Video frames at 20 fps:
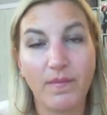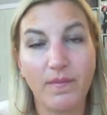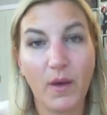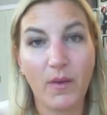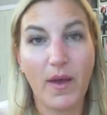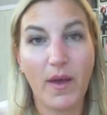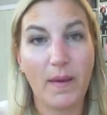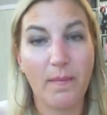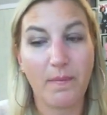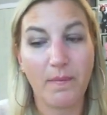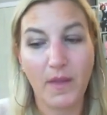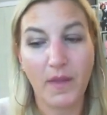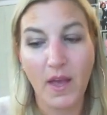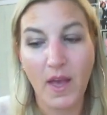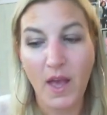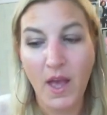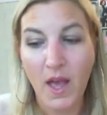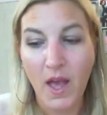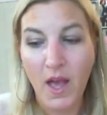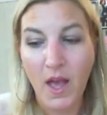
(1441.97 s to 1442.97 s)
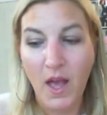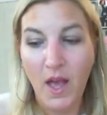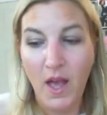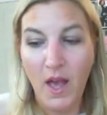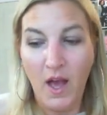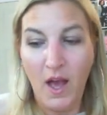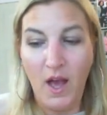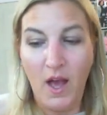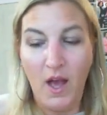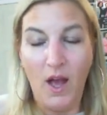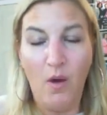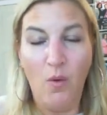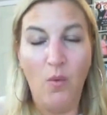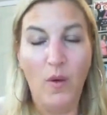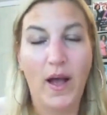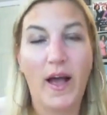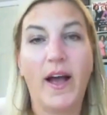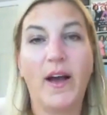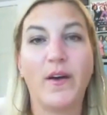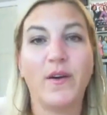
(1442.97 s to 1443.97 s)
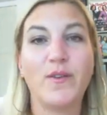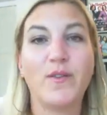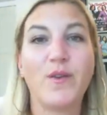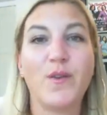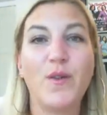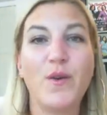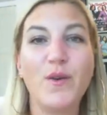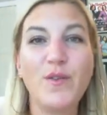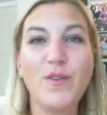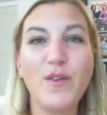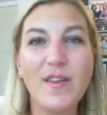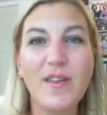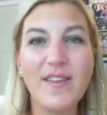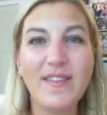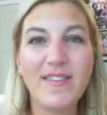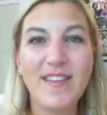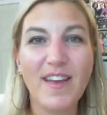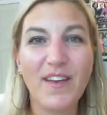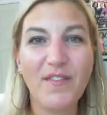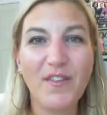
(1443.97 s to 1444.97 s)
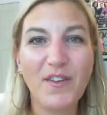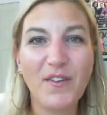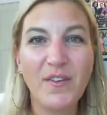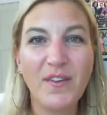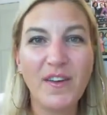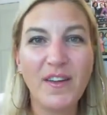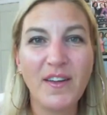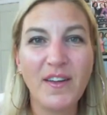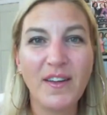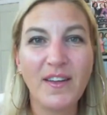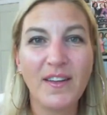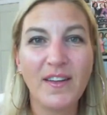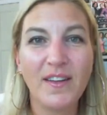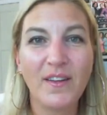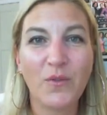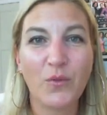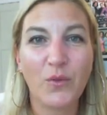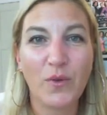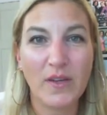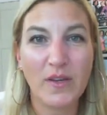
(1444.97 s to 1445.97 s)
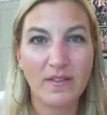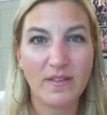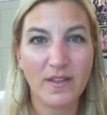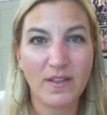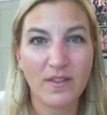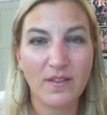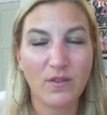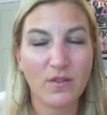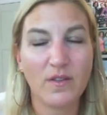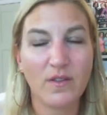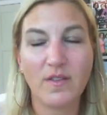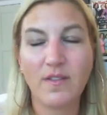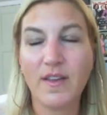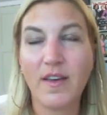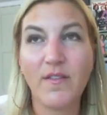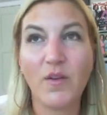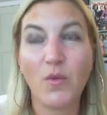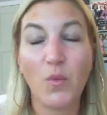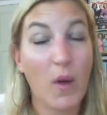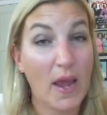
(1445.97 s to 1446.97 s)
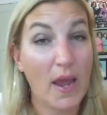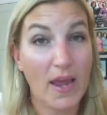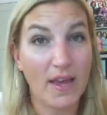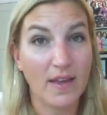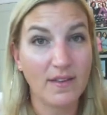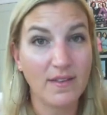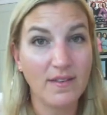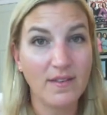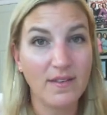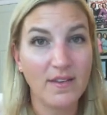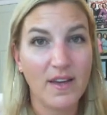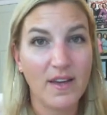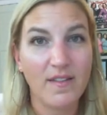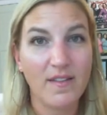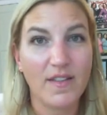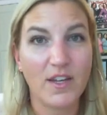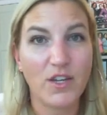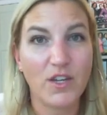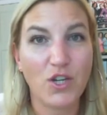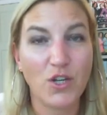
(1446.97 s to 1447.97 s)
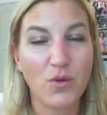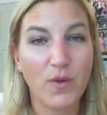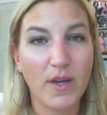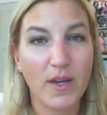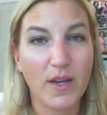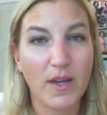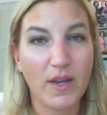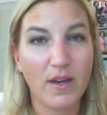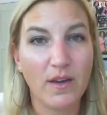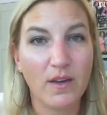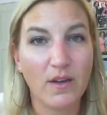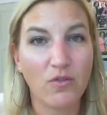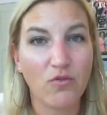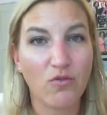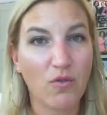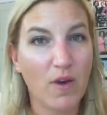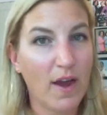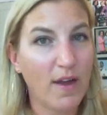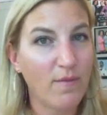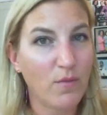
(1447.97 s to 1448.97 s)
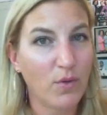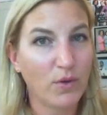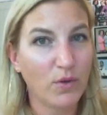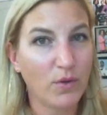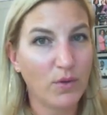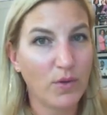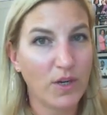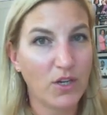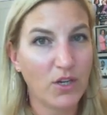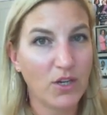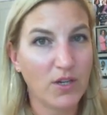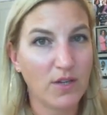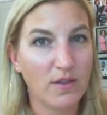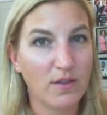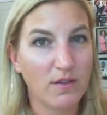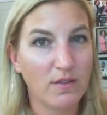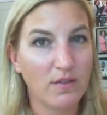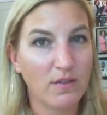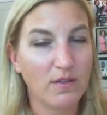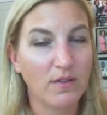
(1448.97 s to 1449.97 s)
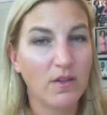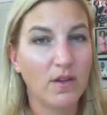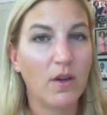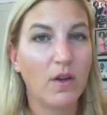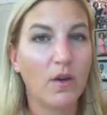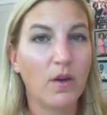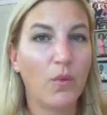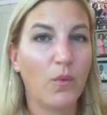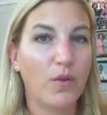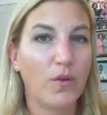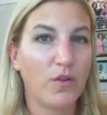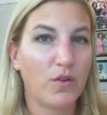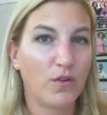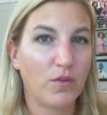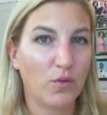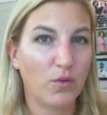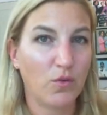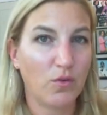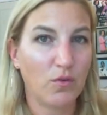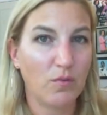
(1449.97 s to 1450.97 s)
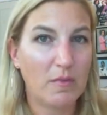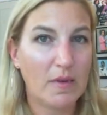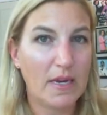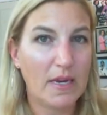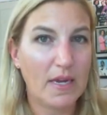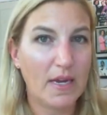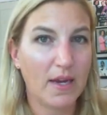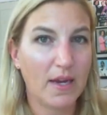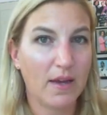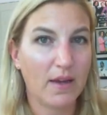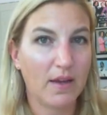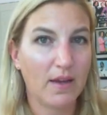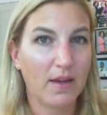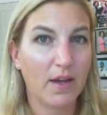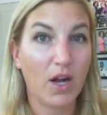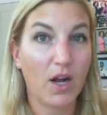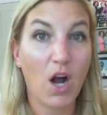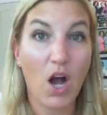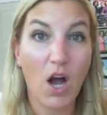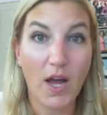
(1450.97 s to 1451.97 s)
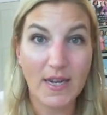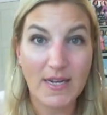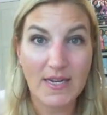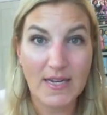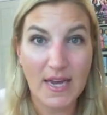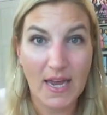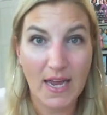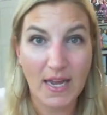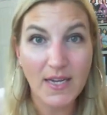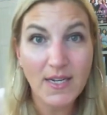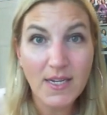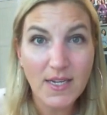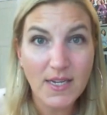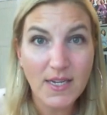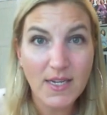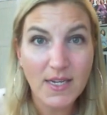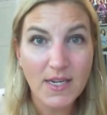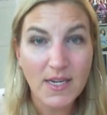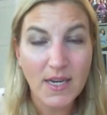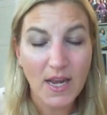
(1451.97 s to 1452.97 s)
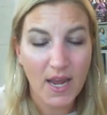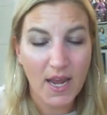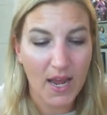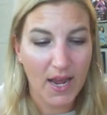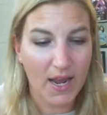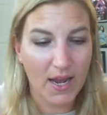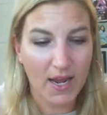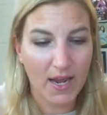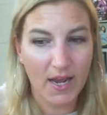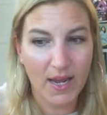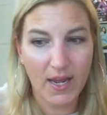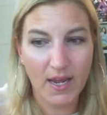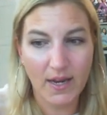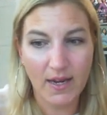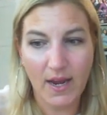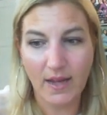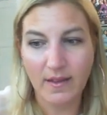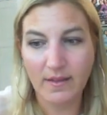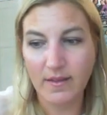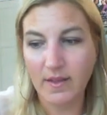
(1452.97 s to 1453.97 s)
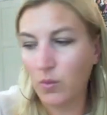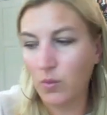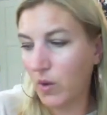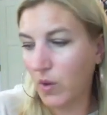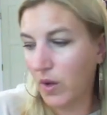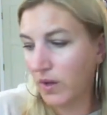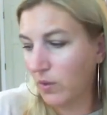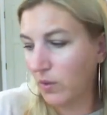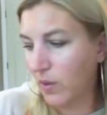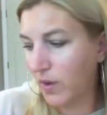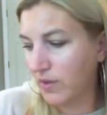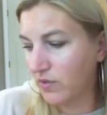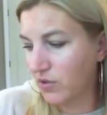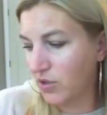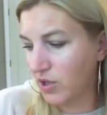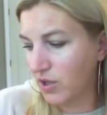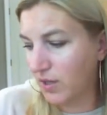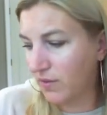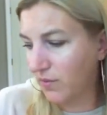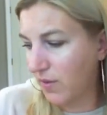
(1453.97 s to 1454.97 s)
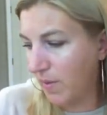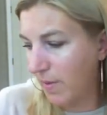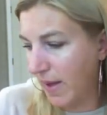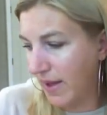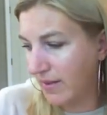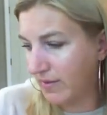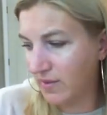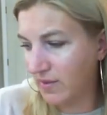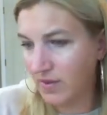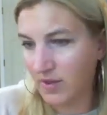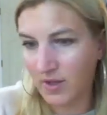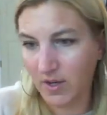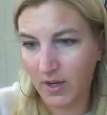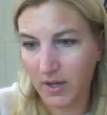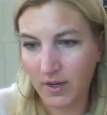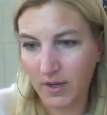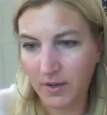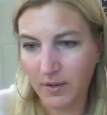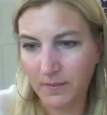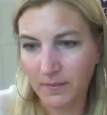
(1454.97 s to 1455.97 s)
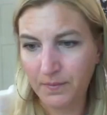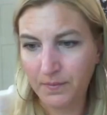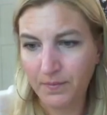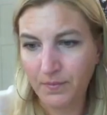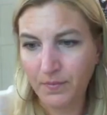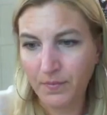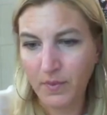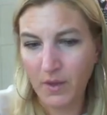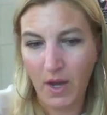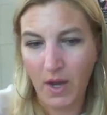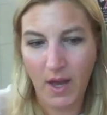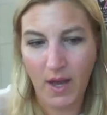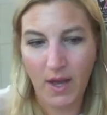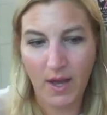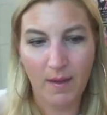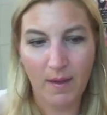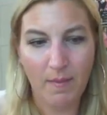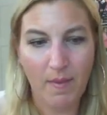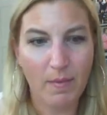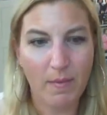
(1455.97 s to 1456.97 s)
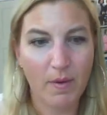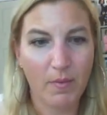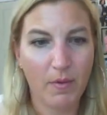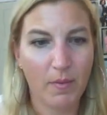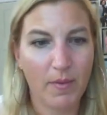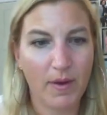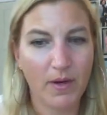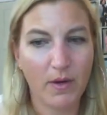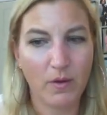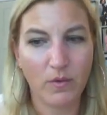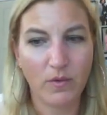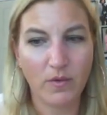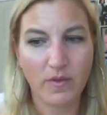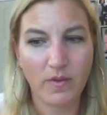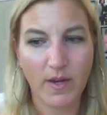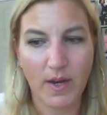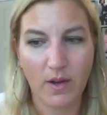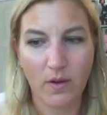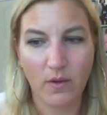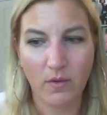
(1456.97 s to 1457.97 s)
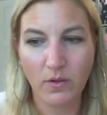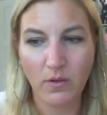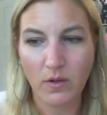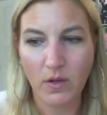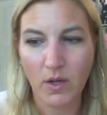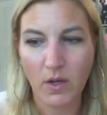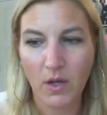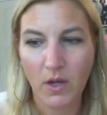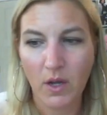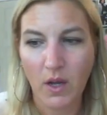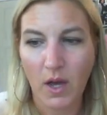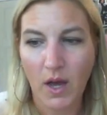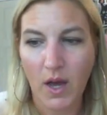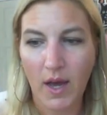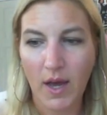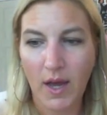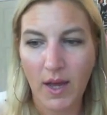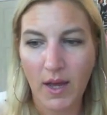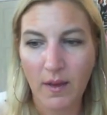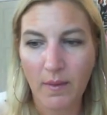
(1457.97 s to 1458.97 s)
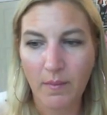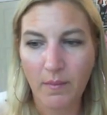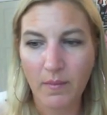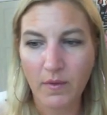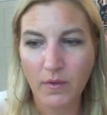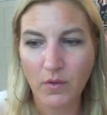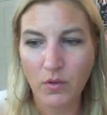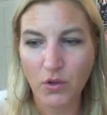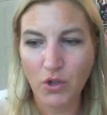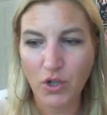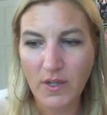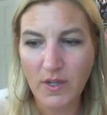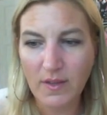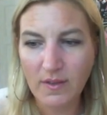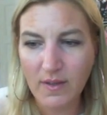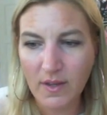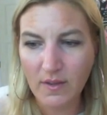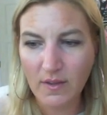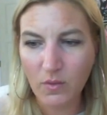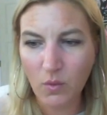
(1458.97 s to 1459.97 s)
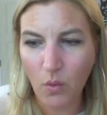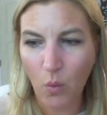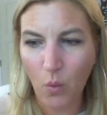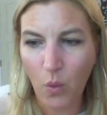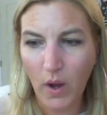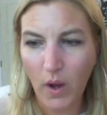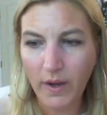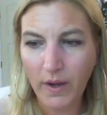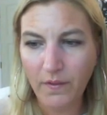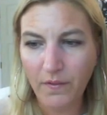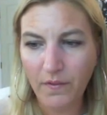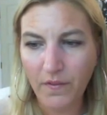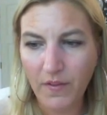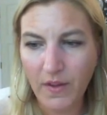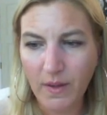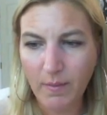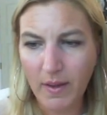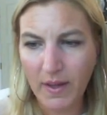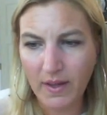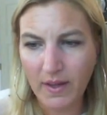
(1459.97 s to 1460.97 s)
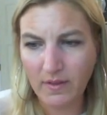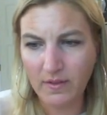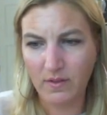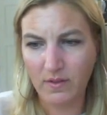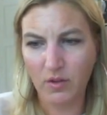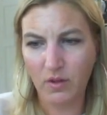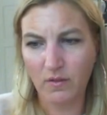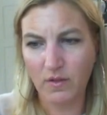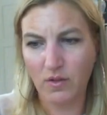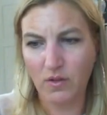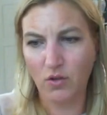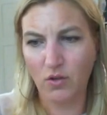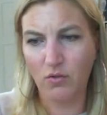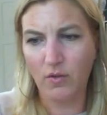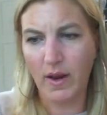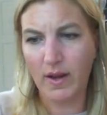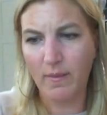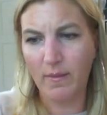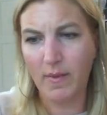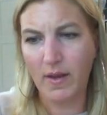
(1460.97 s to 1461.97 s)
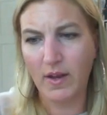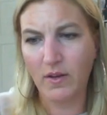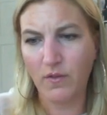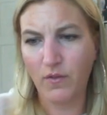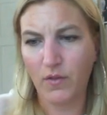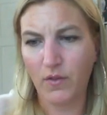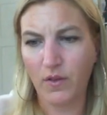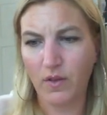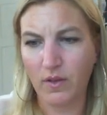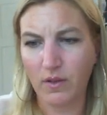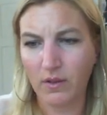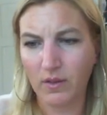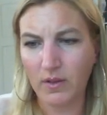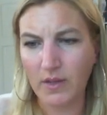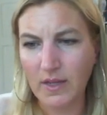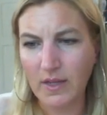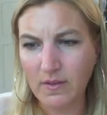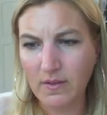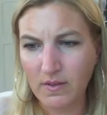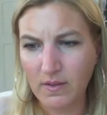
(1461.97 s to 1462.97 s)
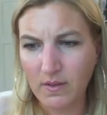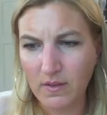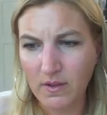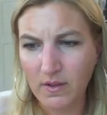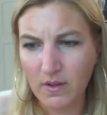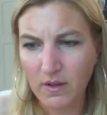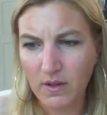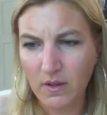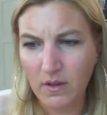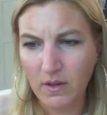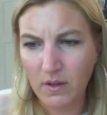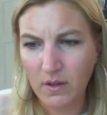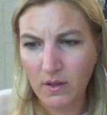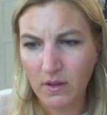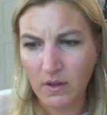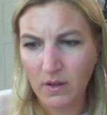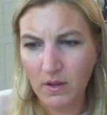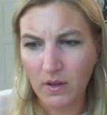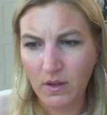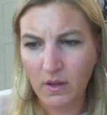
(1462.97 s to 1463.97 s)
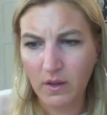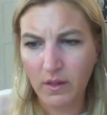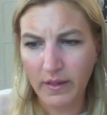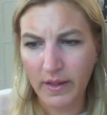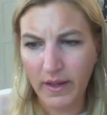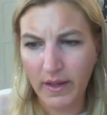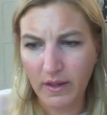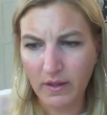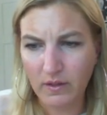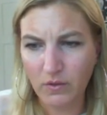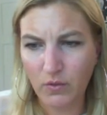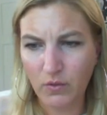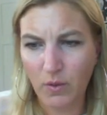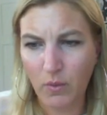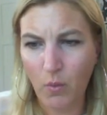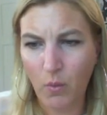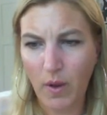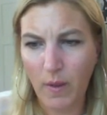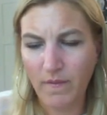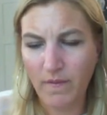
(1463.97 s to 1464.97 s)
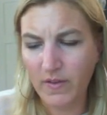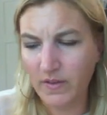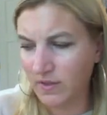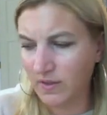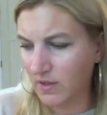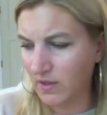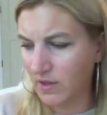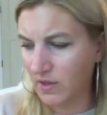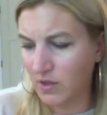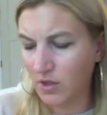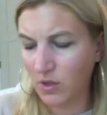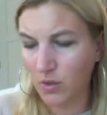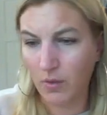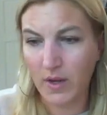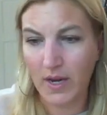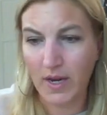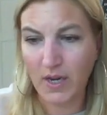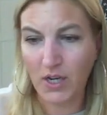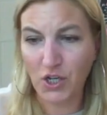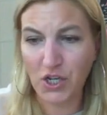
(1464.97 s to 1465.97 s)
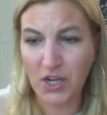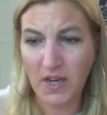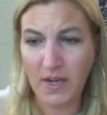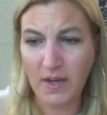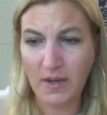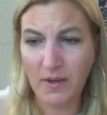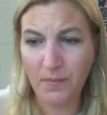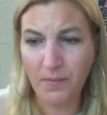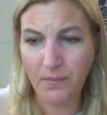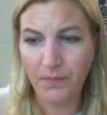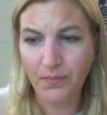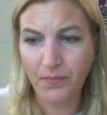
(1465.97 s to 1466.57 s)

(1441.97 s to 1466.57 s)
Okay. Wow. So those are the 7 reasons or the 7 ways that you can drive more donations with your social media content. And I see one question from Esther. I'm going to put my notes down. So she says, what fee-based service do you recommend for the least clicks from web visit to donation?